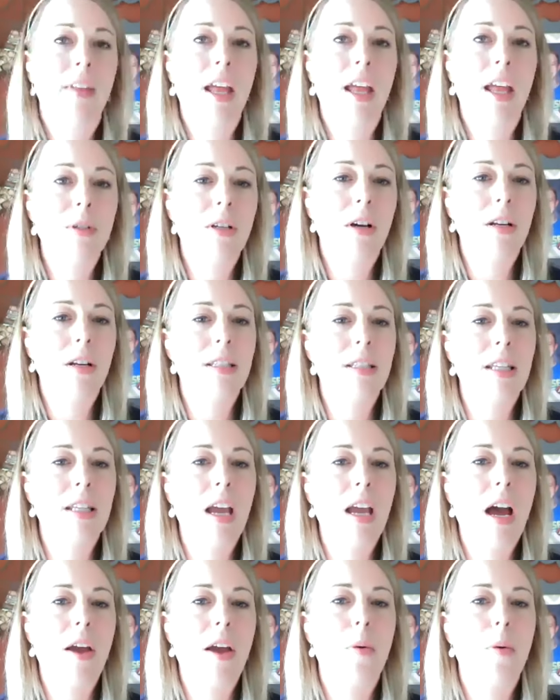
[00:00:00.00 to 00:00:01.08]
And it was
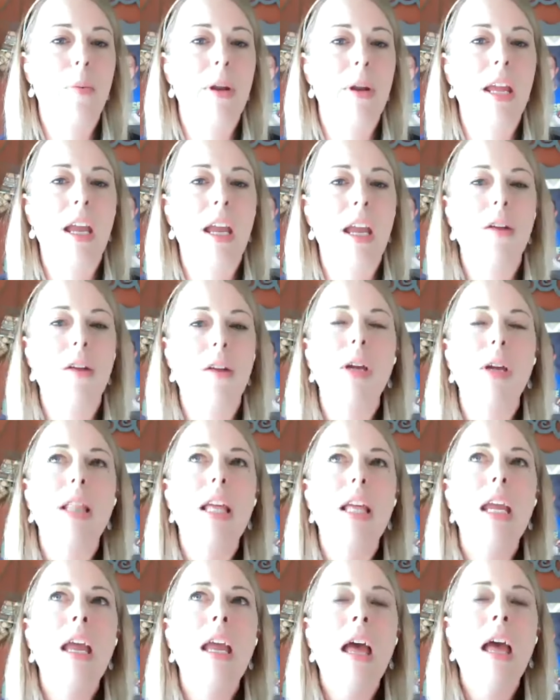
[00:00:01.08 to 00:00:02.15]
honestly eye opening. And
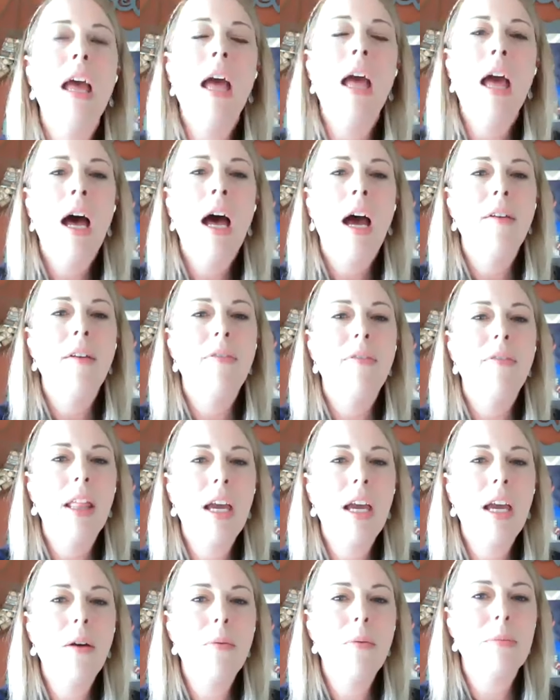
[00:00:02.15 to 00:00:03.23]
really, I felt
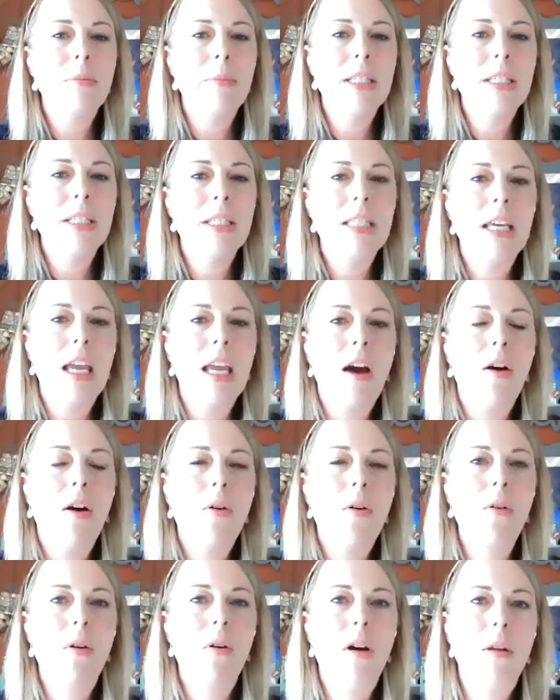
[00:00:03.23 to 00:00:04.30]
like I was missing
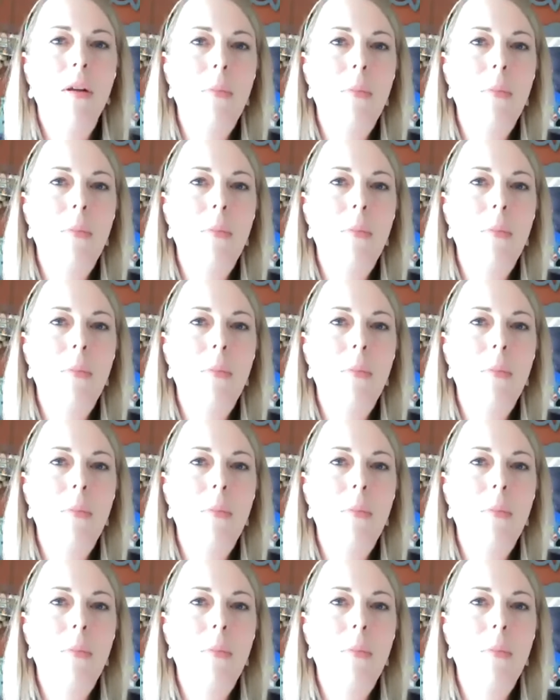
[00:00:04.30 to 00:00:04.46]
out